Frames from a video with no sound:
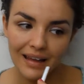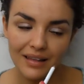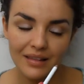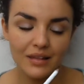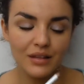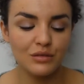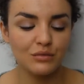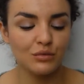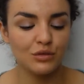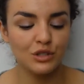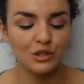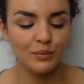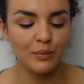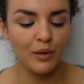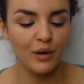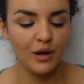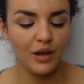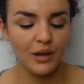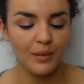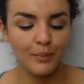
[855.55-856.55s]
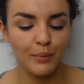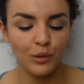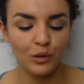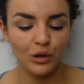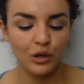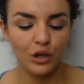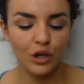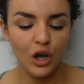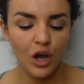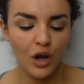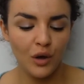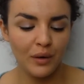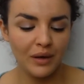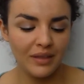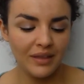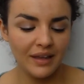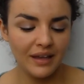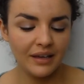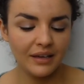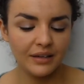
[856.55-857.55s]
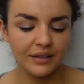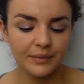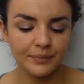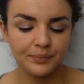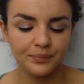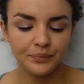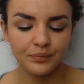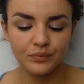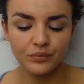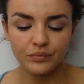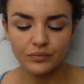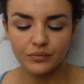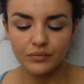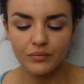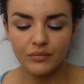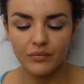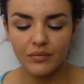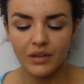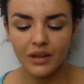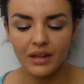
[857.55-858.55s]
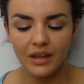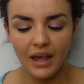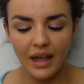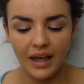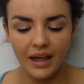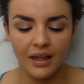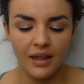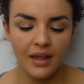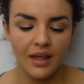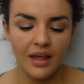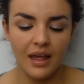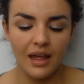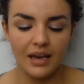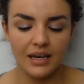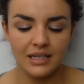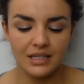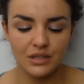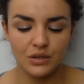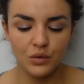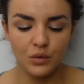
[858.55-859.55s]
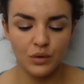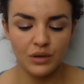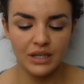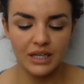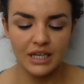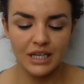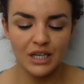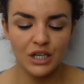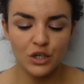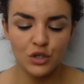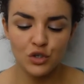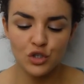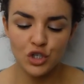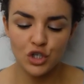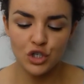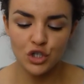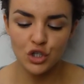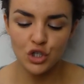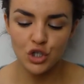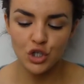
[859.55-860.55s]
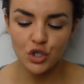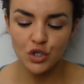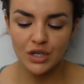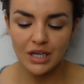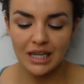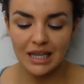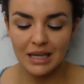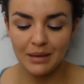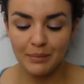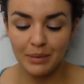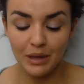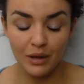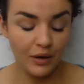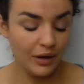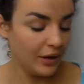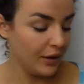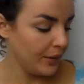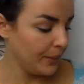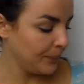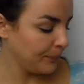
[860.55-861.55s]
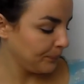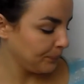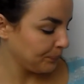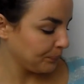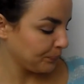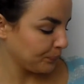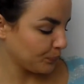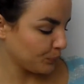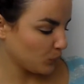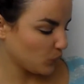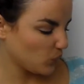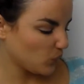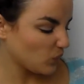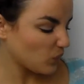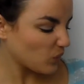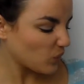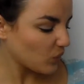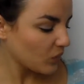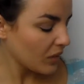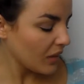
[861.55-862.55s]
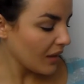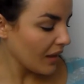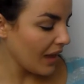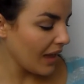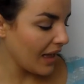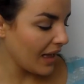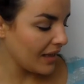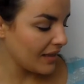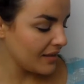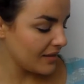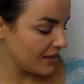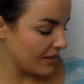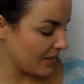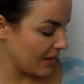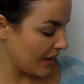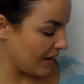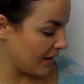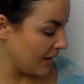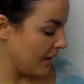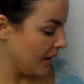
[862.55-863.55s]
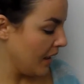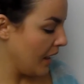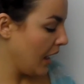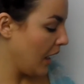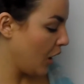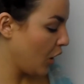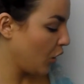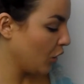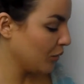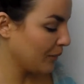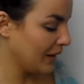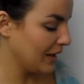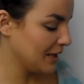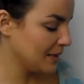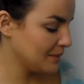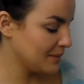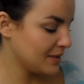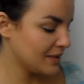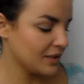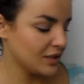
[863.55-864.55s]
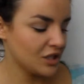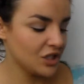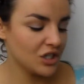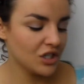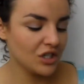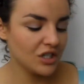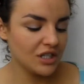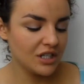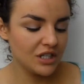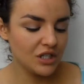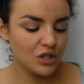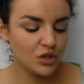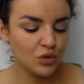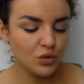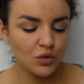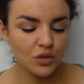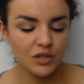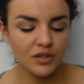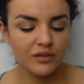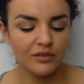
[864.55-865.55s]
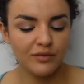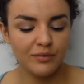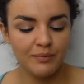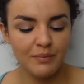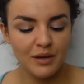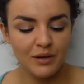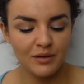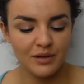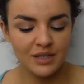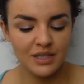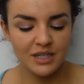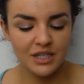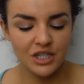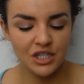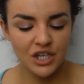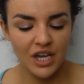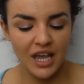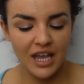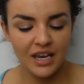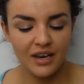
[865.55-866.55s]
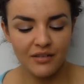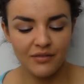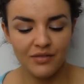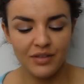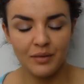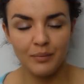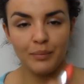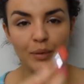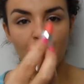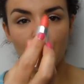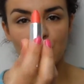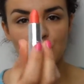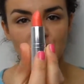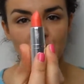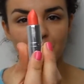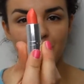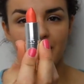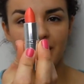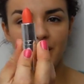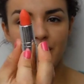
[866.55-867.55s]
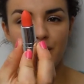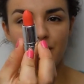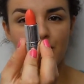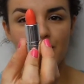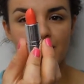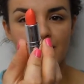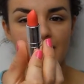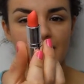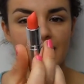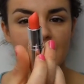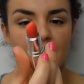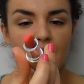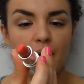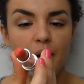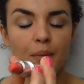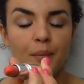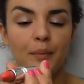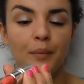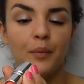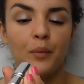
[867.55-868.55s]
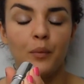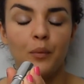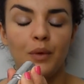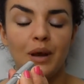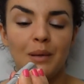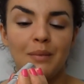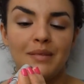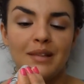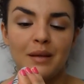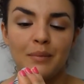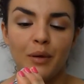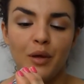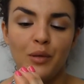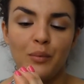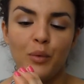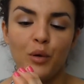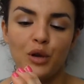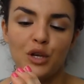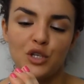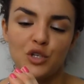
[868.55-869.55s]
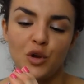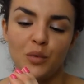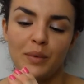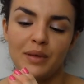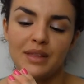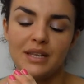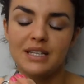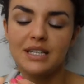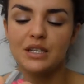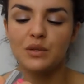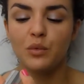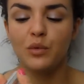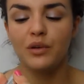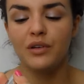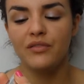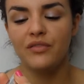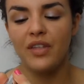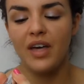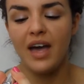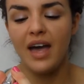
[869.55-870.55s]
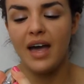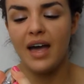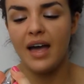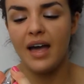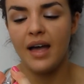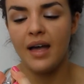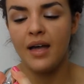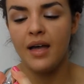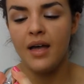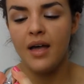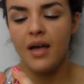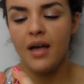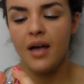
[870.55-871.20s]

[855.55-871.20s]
And this one's by Model Co, I think. Yeah, and it's called the Illusion Nude Lip Liner. And then on my lips, just because it sort of mirrors the shade of the blush, I'm going to use this lipstick by The Body Shop. And this is one of their,